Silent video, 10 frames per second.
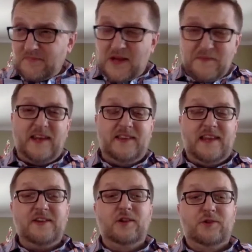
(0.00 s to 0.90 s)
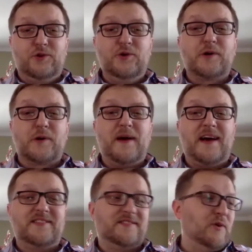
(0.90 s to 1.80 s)
Then do your
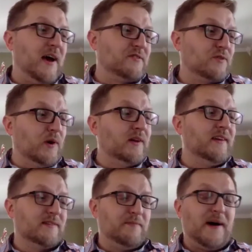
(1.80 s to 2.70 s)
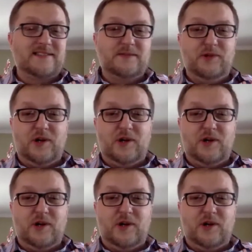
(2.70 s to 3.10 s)
best to, as quickly as possible,